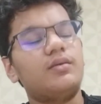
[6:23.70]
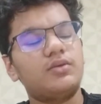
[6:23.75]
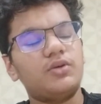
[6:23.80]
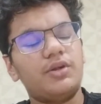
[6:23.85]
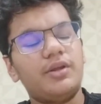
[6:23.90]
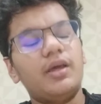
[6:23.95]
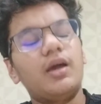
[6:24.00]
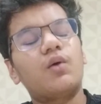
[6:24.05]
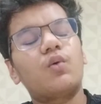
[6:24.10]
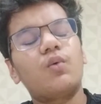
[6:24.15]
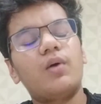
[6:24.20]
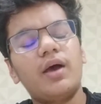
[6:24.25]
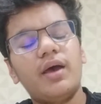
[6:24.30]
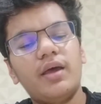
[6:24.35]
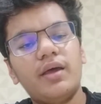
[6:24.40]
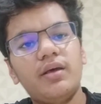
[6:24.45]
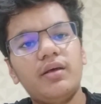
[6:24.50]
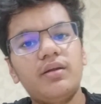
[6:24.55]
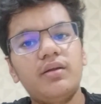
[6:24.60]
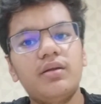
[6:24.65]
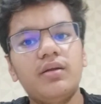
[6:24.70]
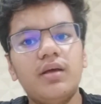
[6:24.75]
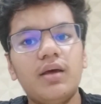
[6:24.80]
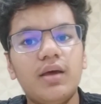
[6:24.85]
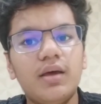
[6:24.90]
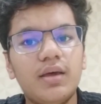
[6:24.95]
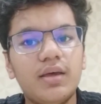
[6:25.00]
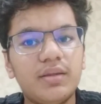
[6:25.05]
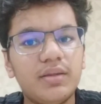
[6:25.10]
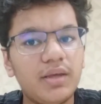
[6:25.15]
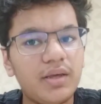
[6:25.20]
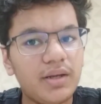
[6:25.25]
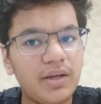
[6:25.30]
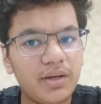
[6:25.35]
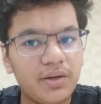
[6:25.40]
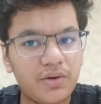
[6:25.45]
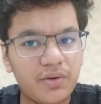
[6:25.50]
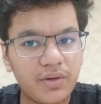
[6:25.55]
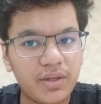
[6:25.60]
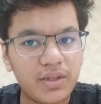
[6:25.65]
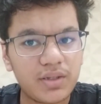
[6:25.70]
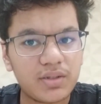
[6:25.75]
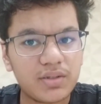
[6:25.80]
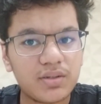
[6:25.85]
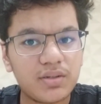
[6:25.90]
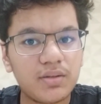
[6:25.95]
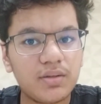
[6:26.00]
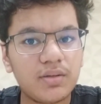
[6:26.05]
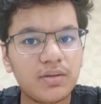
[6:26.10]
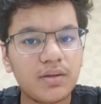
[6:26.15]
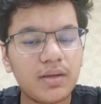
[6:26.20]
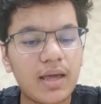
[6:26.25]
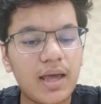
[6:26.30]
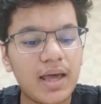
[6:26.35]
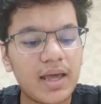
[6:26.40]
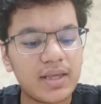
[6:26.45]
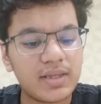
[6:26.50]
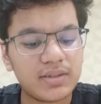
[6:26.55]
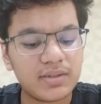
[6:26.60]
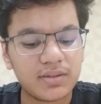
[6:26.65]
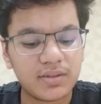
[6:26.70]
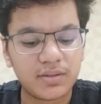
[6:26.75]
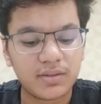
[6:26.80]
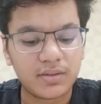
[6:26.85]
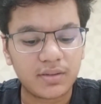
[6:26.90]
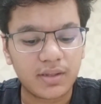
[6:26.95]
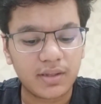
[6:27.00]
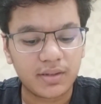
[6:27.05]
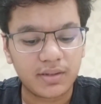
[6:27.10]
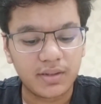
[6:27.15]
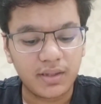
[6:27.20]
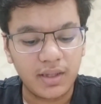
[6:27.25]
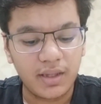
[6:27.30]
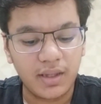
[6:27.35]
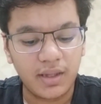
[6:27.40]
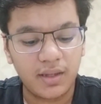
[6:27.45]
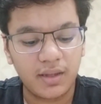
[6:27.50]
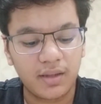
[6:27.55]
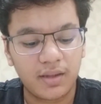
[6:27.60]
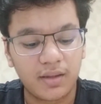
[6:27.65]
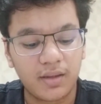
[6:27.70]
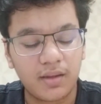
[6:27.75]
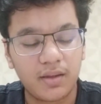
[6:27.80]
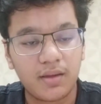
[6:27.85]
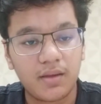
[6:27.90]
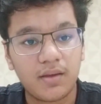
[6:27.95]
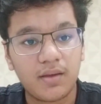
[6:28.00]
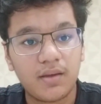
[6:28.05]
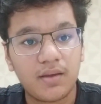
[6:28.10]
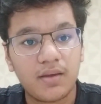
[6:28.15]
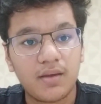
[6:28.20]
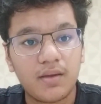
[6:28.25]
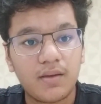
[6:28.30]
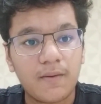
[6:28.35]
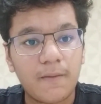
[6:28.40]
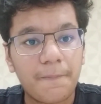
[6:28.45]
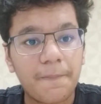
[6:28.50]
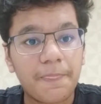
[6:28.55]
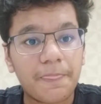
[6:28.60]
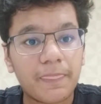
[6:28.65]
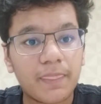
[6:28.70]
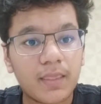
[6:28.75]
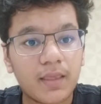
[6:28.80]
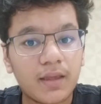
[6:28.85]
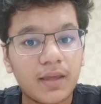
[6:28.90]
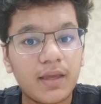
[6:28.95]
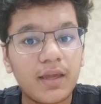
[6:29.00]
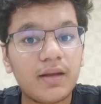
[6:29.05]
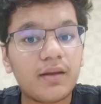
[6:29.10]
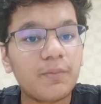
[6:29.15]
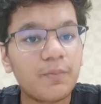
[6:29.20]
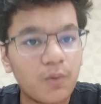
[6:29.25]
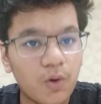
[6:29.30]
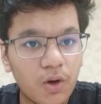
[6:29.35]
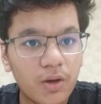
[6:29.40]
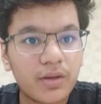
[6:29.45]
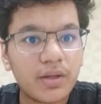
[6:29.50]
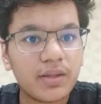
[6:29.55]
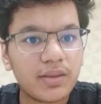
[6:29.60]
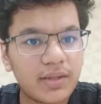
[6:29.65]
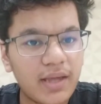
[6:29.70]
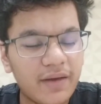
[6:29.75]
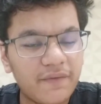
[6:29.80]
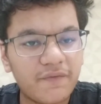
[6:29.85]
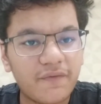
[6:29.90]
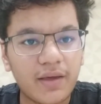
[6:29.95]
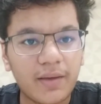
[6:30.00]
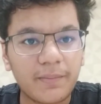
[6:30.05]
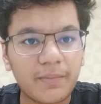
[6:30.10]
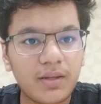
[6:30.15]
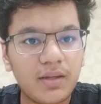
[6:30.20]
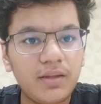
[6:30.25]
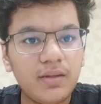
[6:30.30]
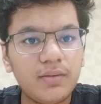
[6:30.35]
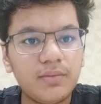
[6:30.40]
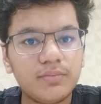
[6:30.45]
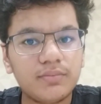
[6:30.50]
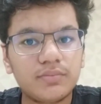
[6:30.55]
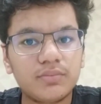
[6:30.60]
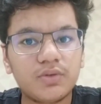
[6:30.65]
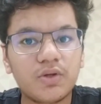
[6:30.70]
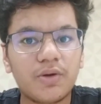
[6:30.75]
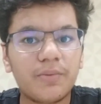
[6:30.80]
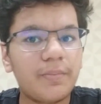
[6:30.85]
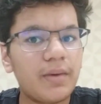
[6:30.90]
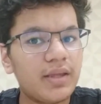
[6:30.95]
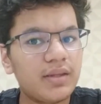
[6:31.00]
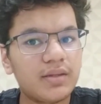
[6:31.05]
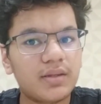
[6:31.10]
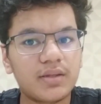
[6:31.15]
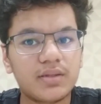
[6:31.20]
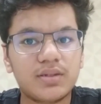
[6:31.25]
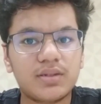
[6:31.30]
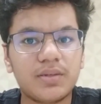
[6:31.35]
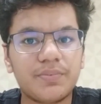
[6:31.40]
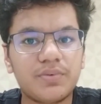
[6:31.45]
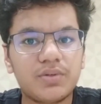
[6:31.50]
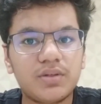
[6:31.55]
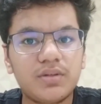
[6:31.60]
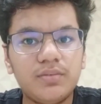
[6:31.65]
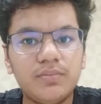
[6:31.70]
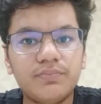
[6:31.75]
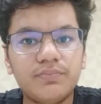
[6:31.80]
acquire their interest as they get born in that family, not by the conception.